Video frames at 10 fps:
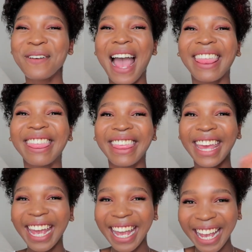We are
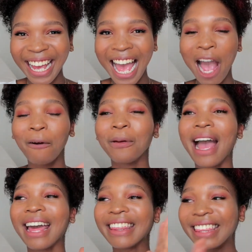
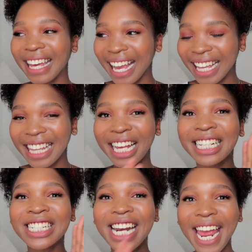there.
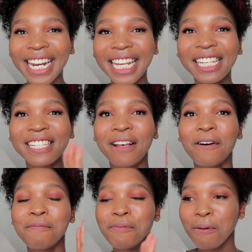The train is
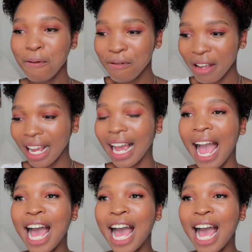moving